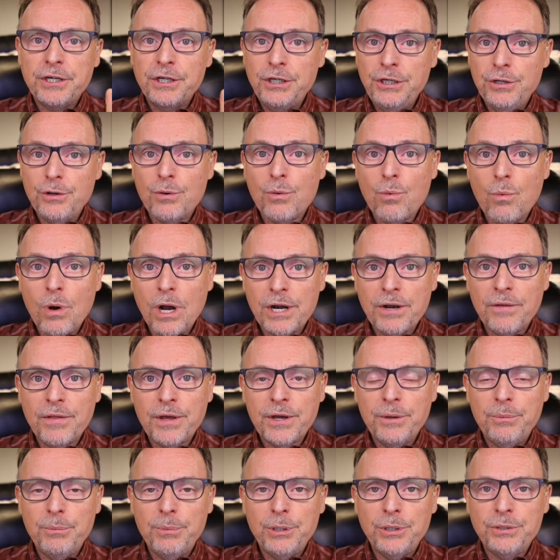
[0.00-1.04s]
You're one of the
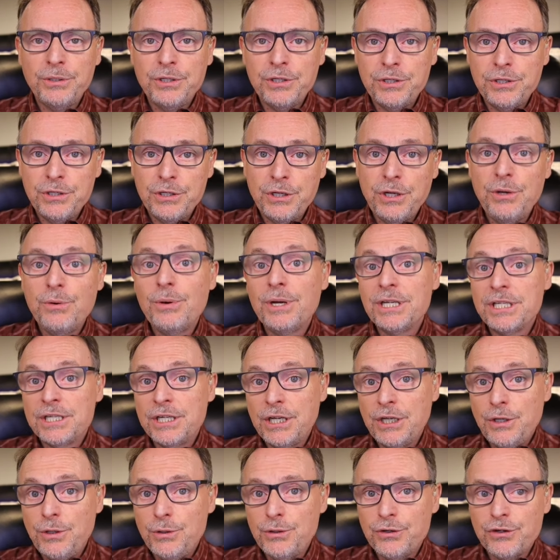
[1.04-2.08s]
components, you as a
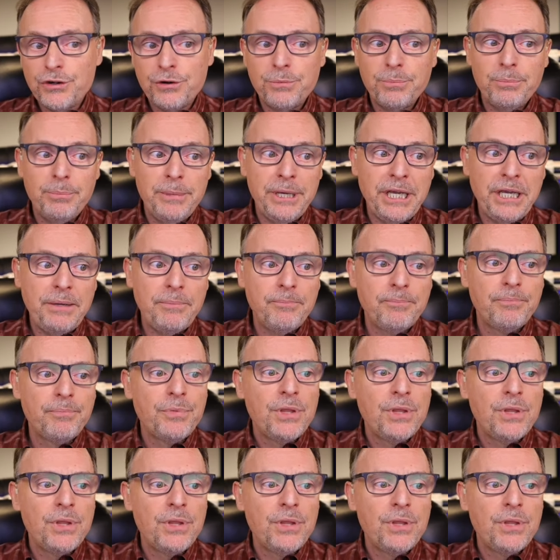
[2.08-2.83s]
user, me.